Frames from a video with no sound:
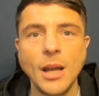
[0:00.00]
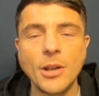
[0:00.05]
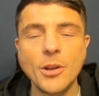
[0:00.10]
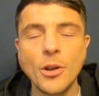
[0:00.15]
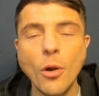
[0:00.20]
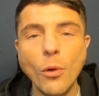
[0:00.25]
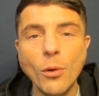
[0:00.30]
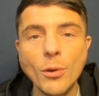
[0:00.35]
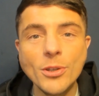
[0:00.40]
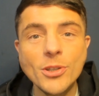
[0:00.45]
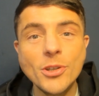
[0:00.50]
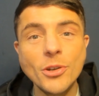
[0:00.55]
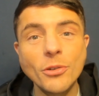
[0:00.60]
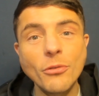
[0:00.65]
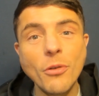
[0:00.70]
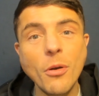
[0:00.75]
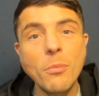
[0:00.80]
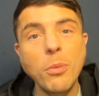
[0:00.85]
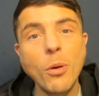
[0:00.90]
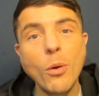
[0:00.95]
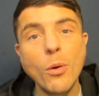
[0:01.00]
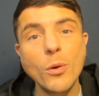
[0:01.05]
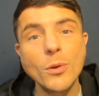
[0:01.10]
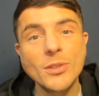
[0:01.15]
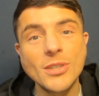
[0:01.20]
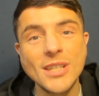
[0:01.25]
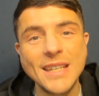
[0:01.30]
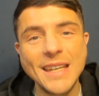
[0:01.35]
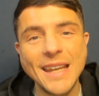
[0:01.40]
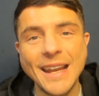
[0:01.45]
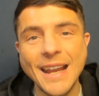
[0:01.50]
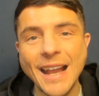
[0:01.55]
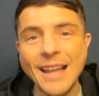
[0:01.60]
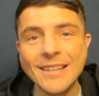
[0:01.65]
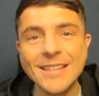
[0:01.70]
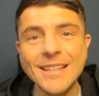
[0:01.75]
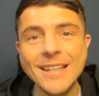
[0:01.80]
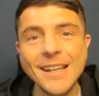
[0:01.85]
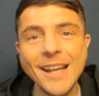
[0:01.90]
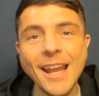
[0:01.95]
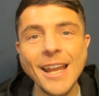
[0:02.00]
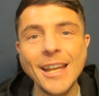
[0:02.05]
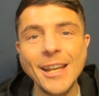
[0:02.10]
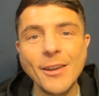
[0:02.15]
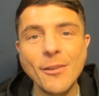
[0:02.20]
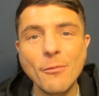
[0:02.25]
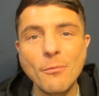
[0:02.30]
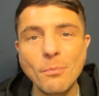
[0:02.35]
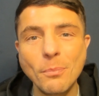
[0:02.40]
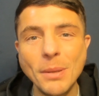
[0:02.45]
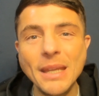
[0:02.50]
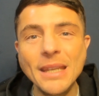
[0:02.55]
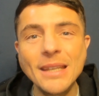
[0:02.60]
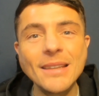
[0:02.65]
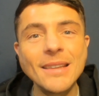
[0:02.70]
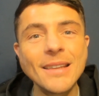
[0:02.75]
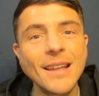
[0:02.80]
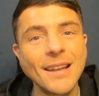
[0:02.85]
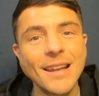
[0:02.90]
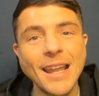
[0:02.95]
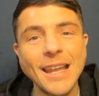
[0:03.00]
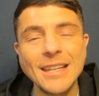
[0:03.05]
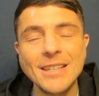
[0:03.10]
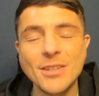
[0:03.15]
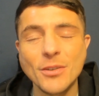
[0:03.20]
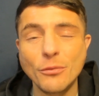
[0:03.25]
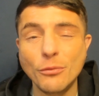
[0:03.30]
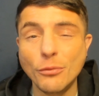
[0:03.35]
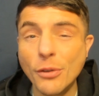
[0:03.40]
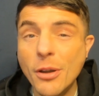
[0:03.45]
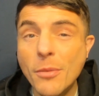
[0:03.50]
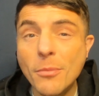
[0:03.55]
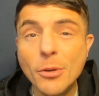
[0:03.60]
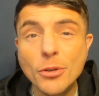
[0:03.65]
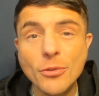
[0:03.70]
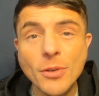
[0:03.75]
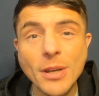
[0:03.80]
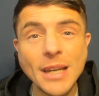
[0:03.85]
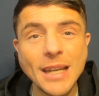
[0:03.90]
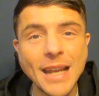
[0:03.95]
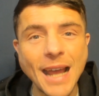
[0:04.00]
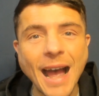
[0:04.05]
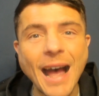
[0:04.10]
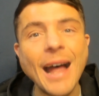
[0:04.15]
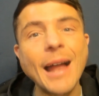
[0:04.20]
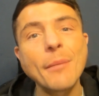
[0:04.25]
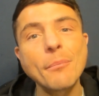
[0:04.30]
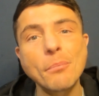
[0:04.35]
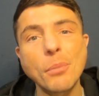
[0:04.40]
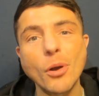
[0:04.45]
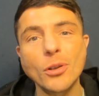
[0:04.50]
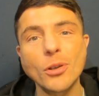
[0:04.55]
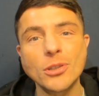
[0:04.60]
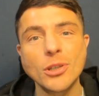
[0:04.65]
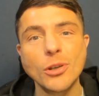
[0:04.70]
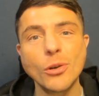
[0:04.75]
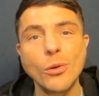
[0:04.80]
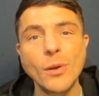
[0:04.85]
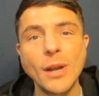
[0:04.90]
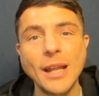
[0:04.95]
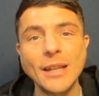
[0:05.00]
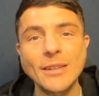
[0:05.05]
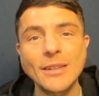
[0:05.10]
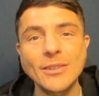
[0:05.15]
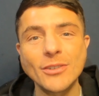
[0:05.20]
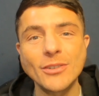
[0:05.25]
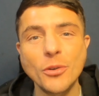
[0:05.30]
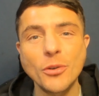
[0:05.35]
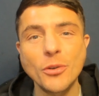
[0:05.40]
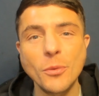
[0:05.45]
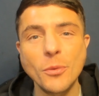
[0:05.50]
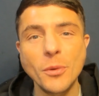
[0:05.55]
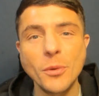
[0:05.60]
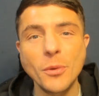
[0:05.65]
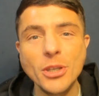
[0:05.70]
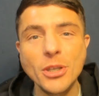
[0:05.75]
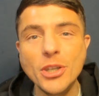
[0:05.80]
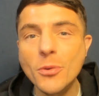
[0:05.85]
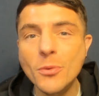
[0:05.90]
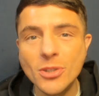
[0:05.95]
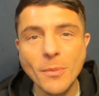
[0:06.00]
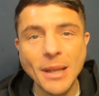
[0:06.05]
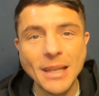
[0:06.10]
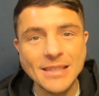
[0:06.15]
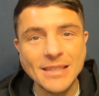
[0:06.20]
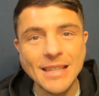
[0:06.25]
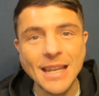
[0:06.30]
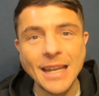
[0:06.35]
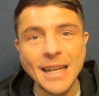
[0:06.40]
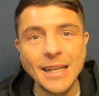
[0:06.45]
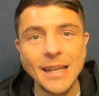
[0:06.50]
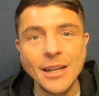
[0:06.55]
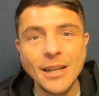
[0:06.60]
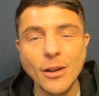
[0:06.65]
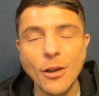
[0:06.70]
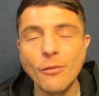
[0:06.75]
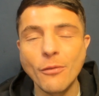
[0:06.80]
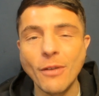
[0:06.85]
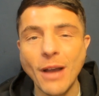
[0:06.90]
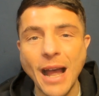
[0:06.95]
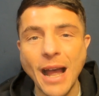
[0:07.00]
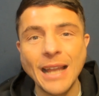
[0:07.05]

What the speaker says: According to reports, Newcastle United have beaten the likes of Real Madrid and Barcelona to a new summer signing of